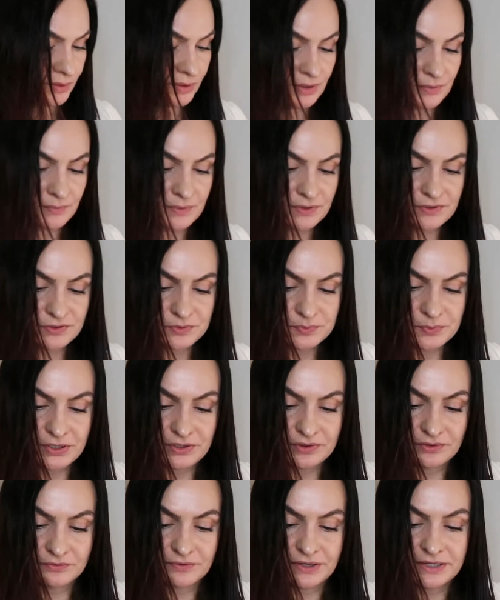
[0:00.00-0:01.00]
Now I'm going to
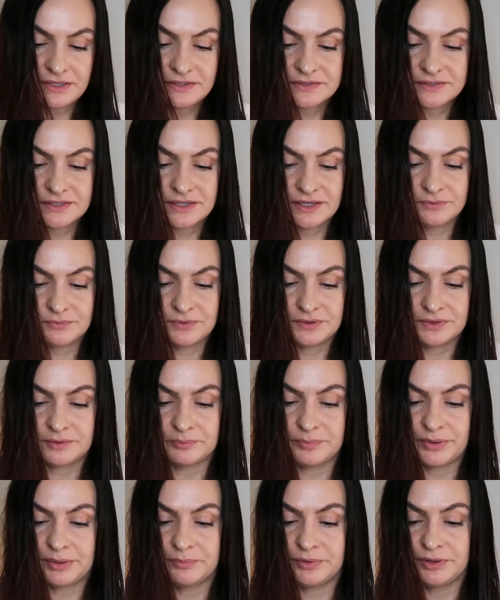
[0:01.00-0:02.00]
spray the right side with the
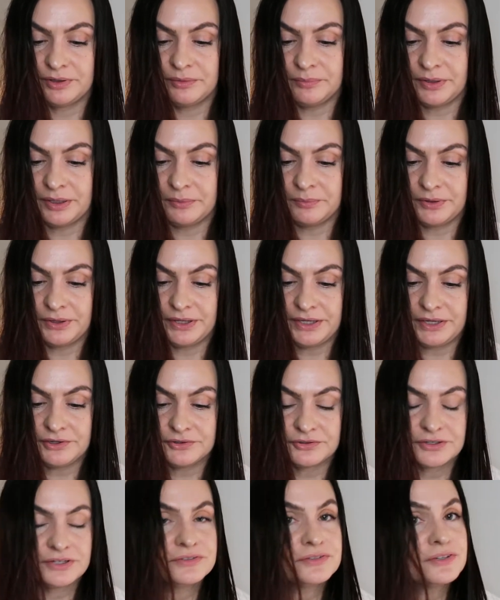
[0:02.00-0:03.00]
Bumble and Bumble
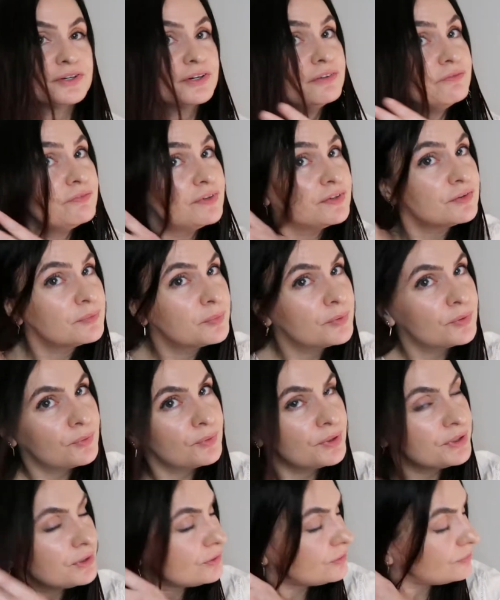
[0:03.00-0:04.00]
Hairdresser
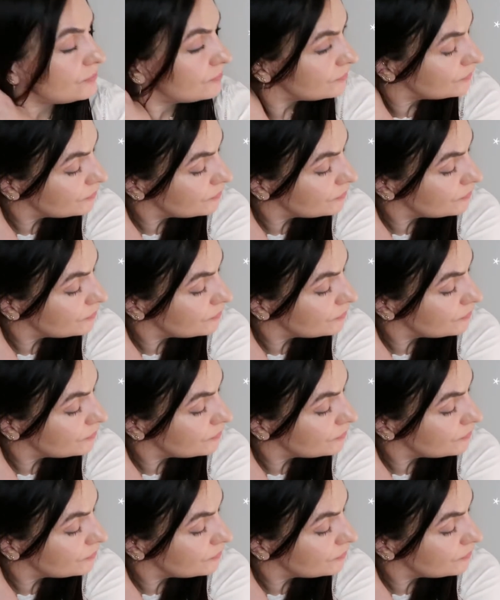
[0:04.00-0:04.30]
Invisible Oil.